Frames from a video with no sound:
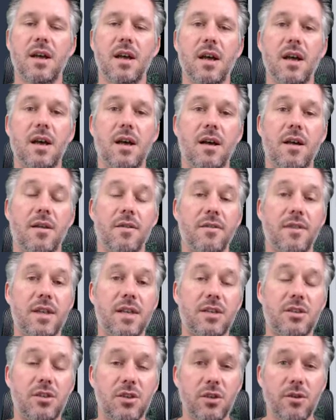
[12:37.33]

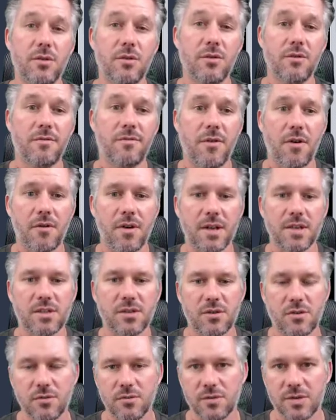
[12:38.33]
the 2 Forex
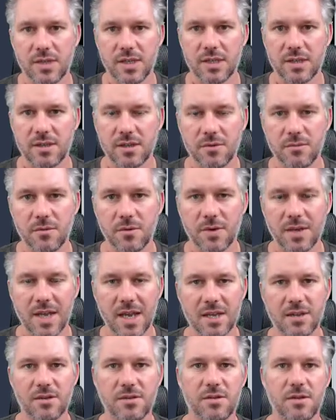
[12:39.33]
courses that will
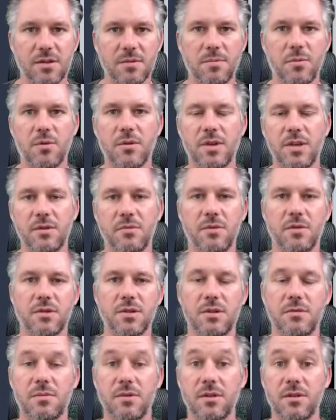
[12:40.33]
get you to the point you want
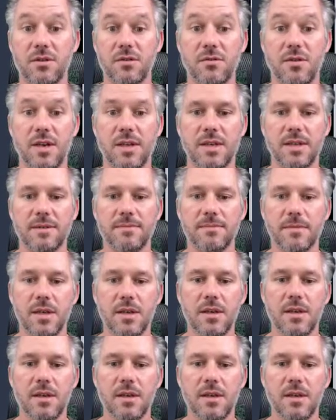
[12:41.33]
to with your trading.